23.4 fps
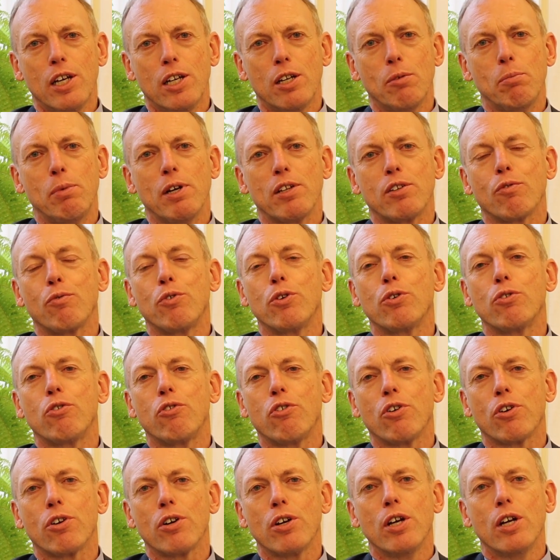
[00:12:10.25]
a better
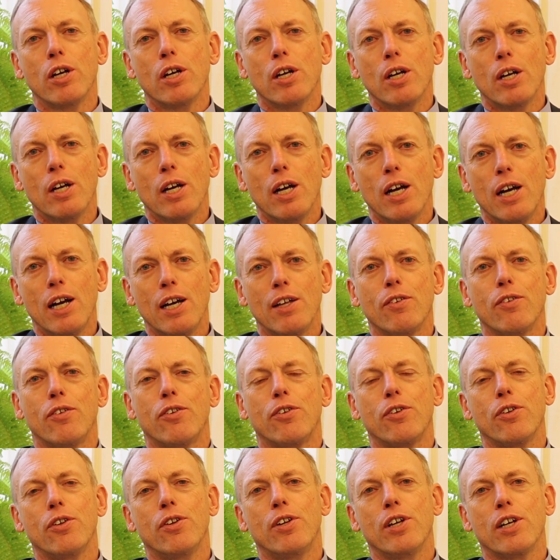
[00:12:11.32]
future, and
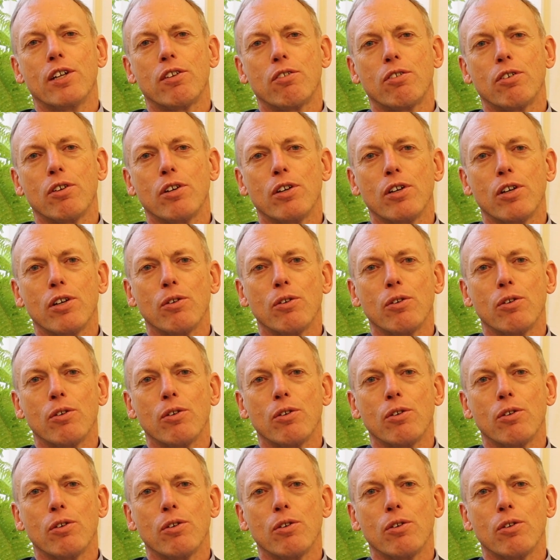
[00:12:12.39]
that